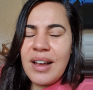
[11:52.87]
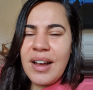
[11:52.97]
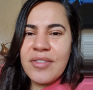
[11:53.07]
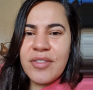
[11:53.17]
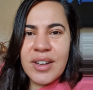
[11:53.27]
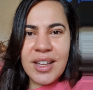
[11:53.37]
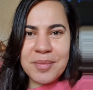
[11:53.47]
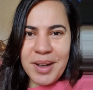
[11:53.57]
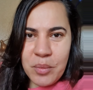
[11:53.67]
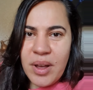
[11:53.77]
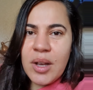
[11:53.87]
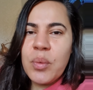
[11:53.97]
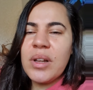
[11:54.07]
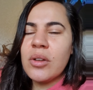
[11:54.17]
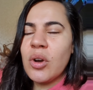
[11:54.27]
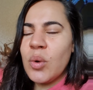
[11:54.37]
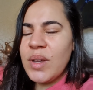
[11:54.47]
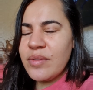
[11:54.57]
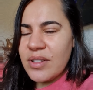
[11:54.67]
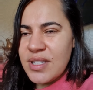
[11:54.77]
I feel like my work will go
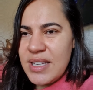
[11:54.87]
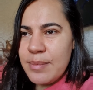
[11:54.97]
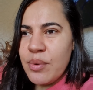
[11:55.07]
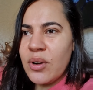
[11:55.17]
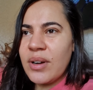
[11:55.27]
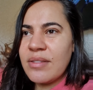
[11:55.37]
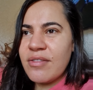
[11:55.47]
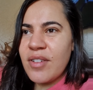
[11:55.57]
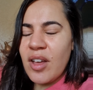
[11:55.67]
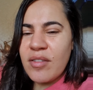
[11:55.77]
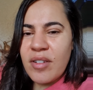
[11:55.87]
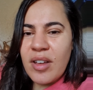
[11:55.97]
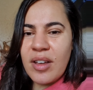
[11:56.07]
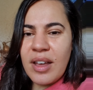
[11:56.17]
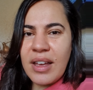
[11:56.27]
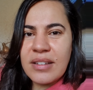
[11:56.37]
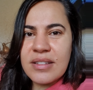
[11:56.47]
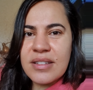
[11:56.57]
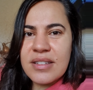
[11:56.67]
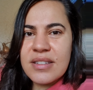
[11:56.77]
even deeper and further,
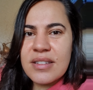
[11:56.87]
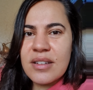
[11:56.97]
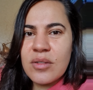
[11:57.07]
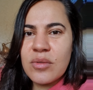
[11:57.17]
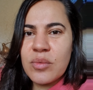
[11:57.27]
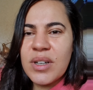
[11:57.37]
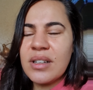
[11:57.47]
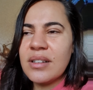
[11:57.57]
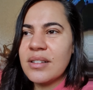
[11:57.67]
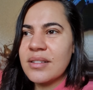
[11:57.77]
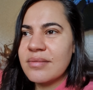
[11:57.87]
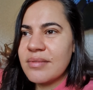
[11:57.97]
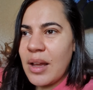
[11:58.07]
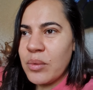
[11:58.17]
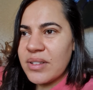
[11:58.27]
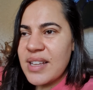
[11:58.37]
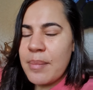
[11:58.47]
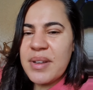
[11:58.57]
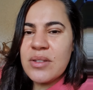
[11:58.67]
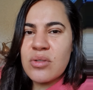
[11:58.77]
and will I will
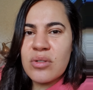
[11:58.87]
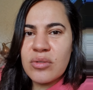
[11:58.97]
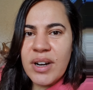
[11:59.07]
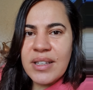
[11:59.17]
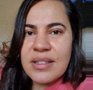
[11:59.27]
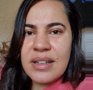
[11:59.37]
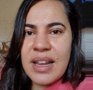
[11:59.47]
tap into greater